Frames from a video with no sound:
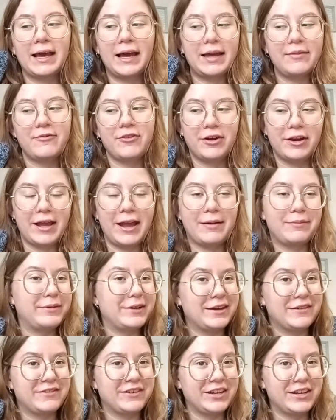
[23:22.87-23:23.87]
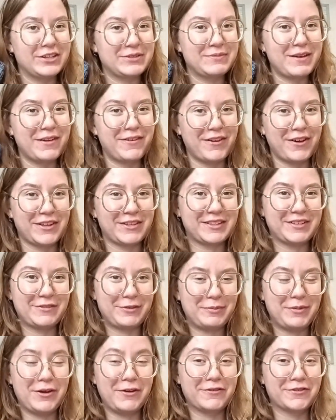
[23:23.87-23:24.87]
I'm very happy I finished my first ever
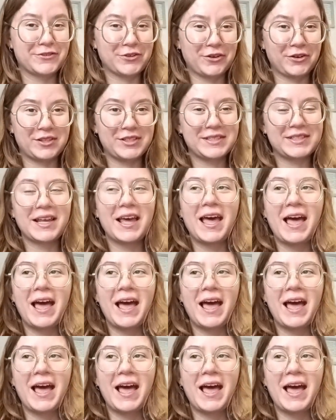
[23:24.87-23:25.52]
pair of socks.